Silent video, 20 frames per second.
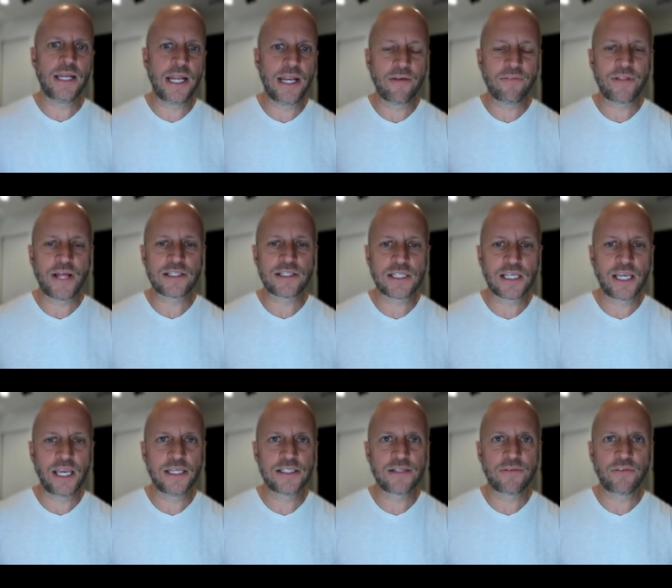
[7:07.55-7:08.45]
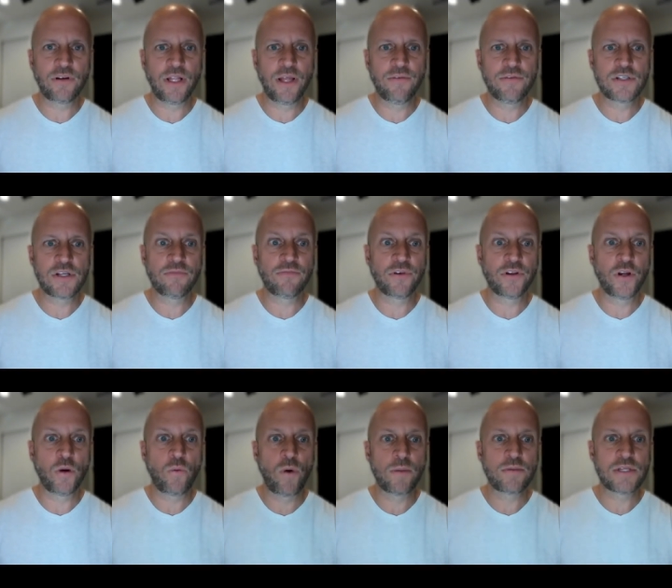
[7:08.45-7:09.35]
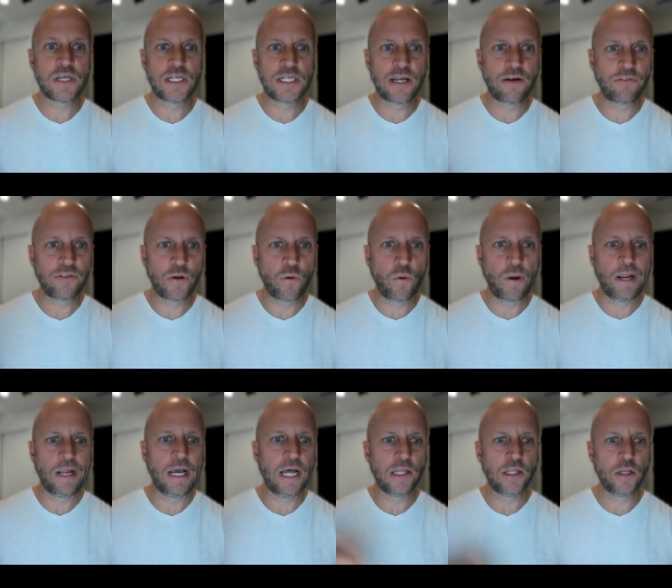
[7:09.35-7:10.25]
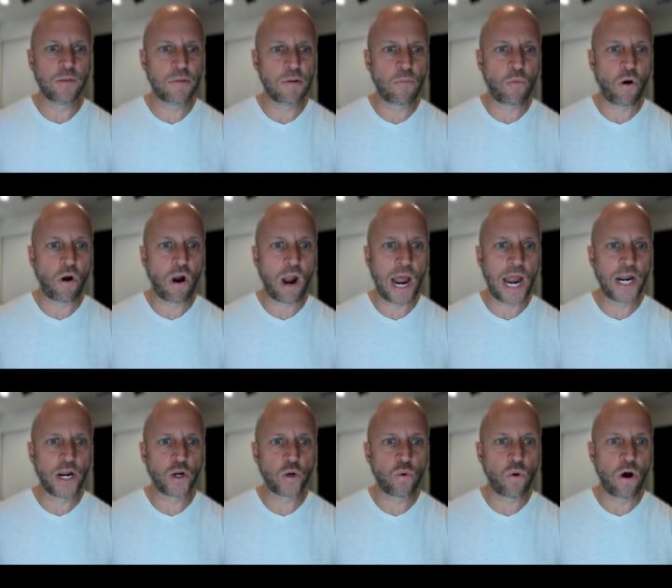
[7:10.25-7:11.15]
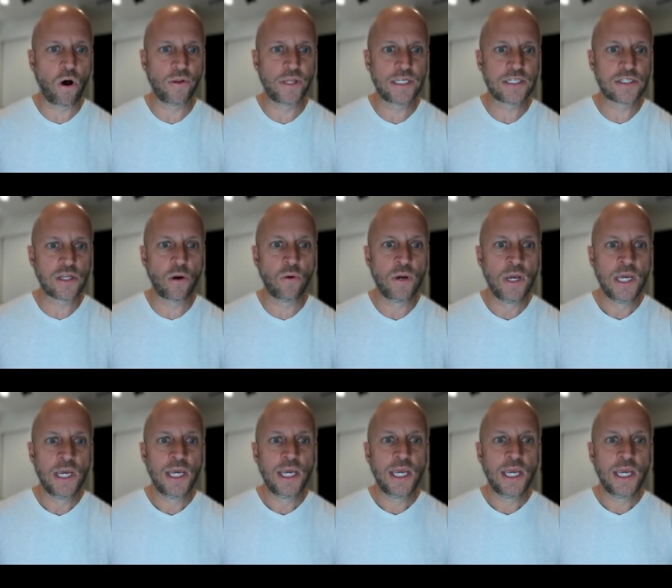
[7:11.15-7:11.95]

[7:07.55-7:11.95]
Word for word: And if that's the case, if you're leveraging for your website, you definitely want a little bit more higher quality. So